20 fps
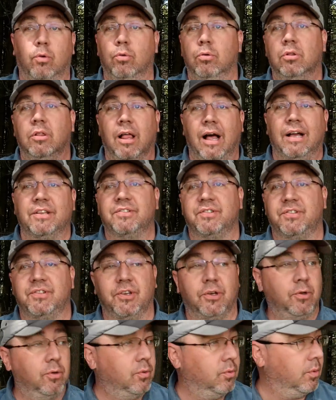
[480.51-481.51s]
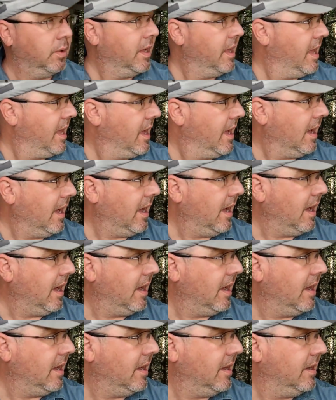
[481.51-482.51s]
Hoonglass 2,
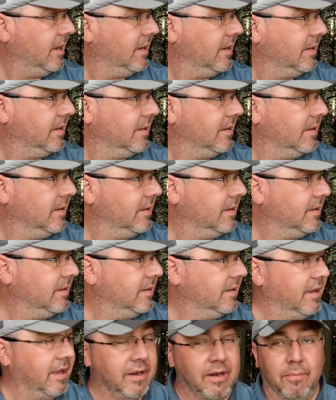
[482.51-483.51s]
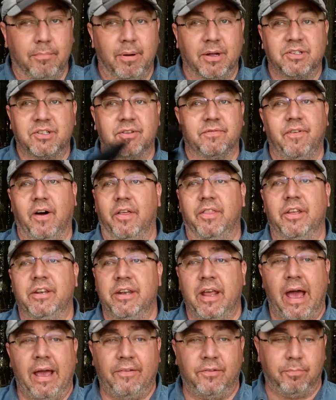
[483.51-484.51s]
and a bunch of other
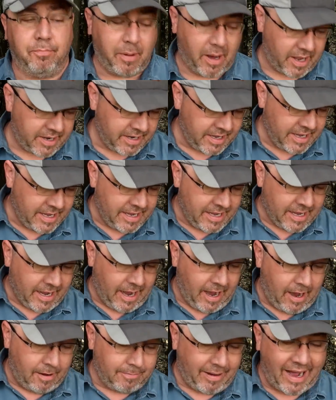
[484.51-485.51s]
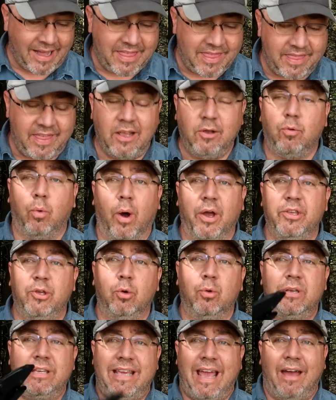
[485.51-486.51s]
knives. But I think what
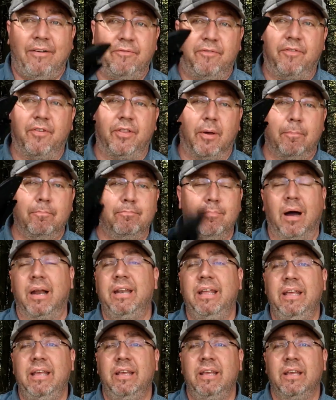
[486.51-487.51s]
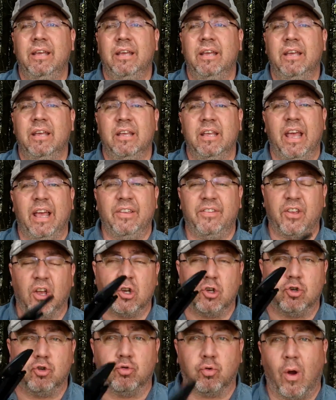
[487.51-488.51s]
you get for the money is a
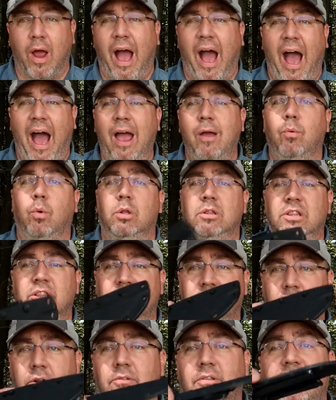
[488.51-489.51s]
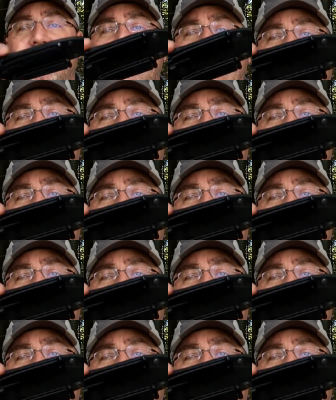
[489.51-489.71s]
great, I will literally